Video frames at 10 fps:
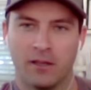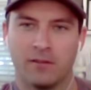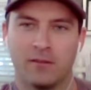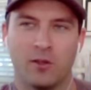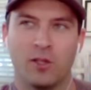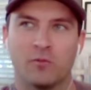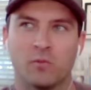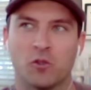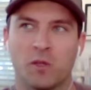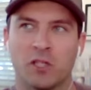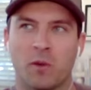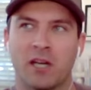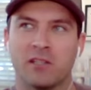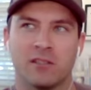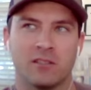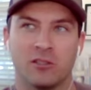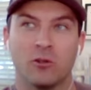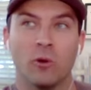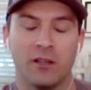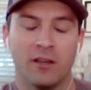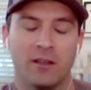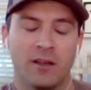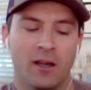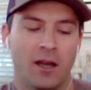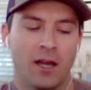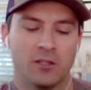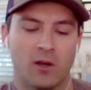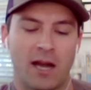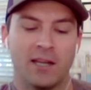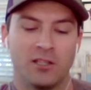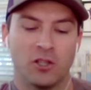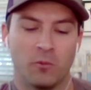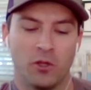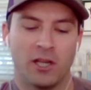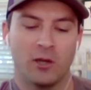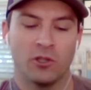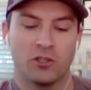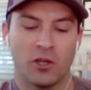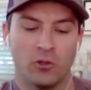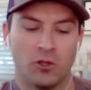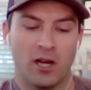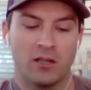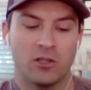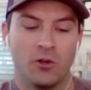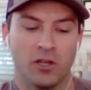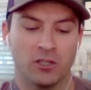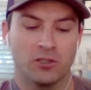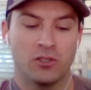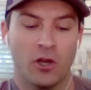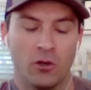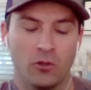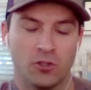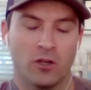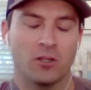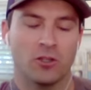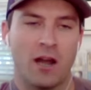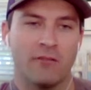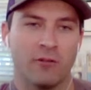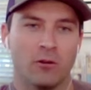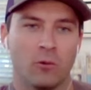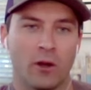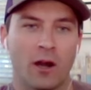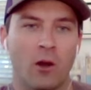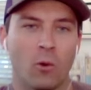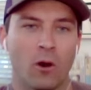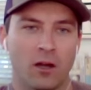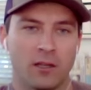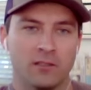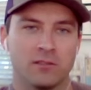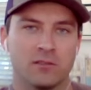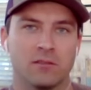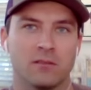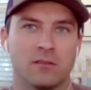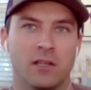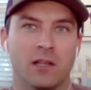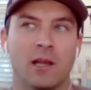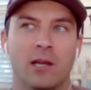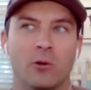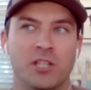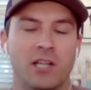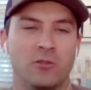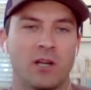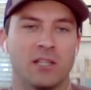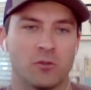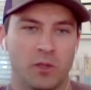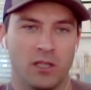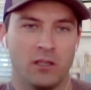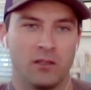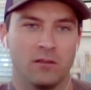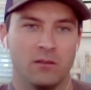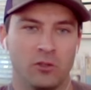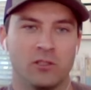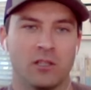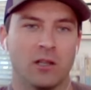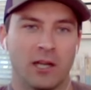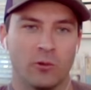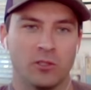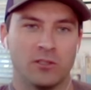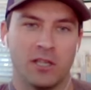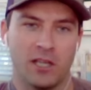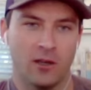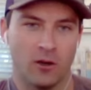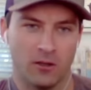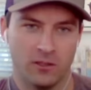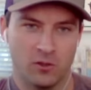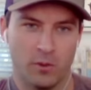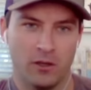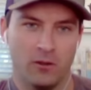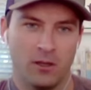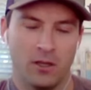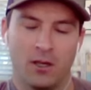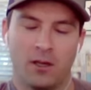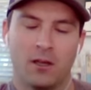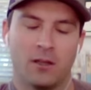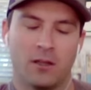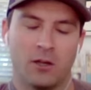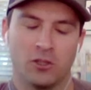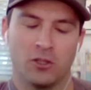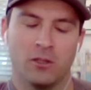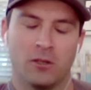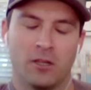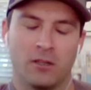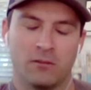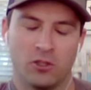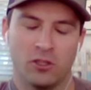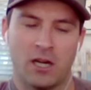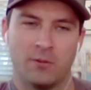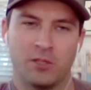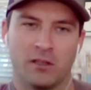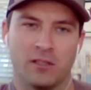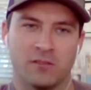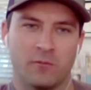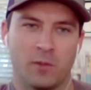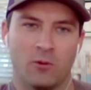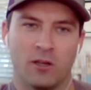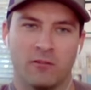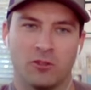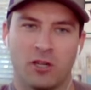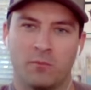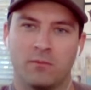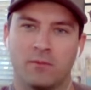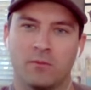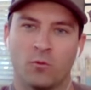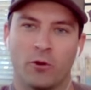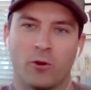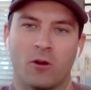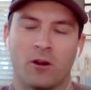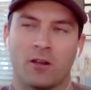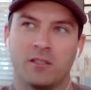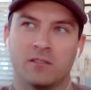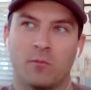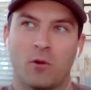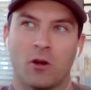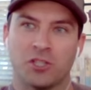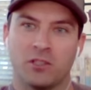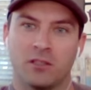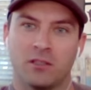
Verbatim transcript: And he speaks Spanish. He's like, deal with it. And so I had to communicate with a tow, dri- tow, truck, tow truck driver where I was in a language I do not speak, using a language that he hardly spoke. And that was a good learning. It was a good object lesson for me. I won't ever drop rental car keys in a marsh